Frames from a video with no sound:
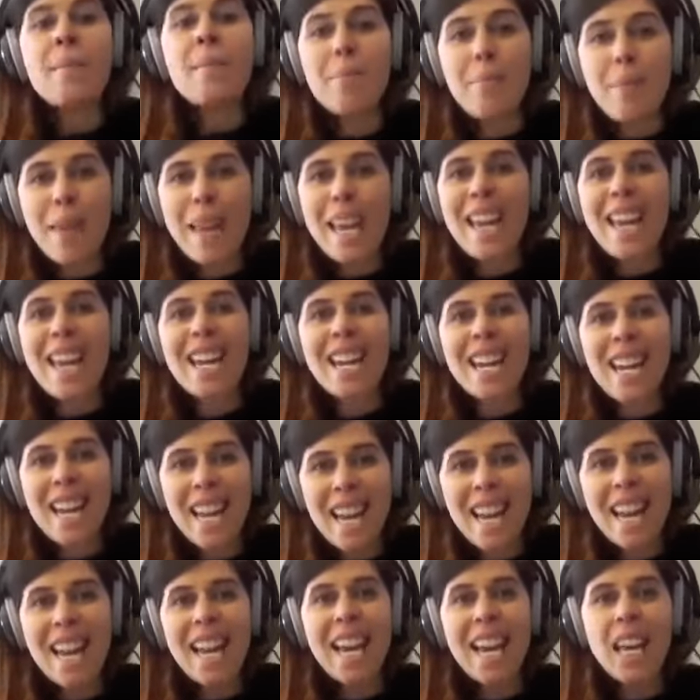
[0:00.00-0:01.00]
Minute
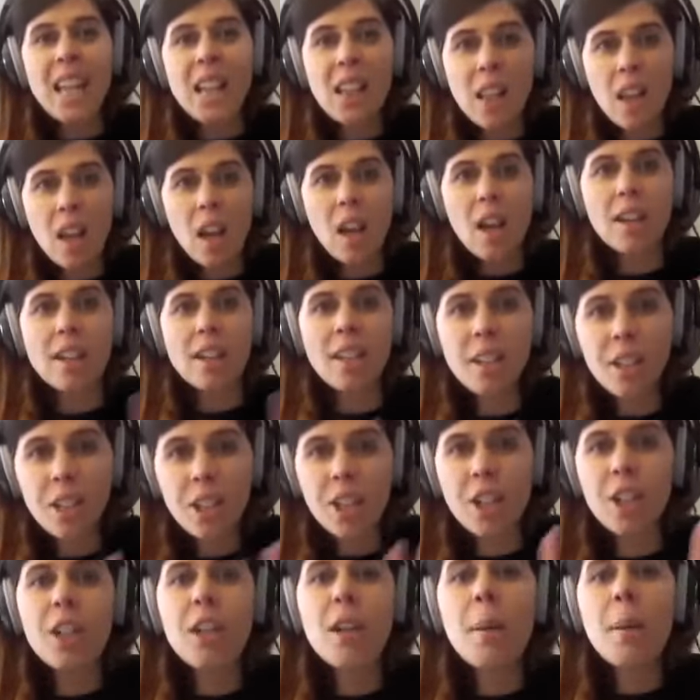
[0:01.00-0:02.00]
hand long, your
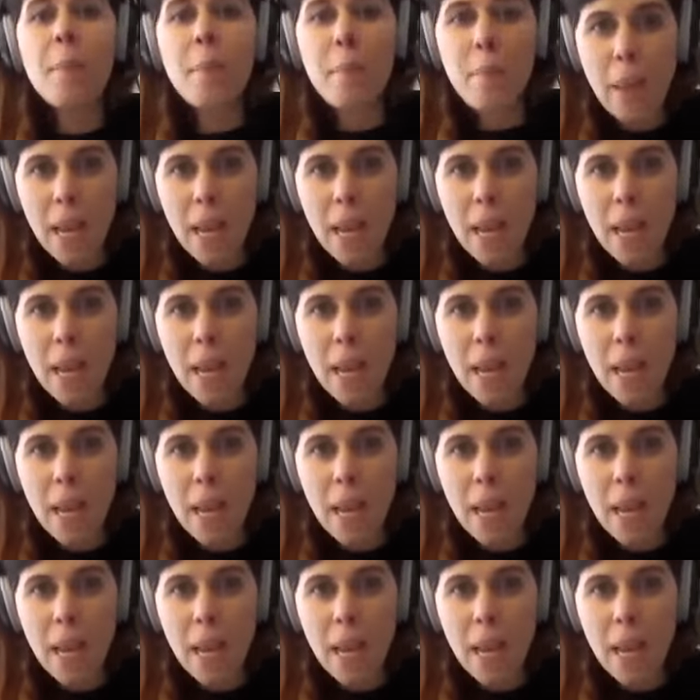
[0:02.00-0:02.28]
turn.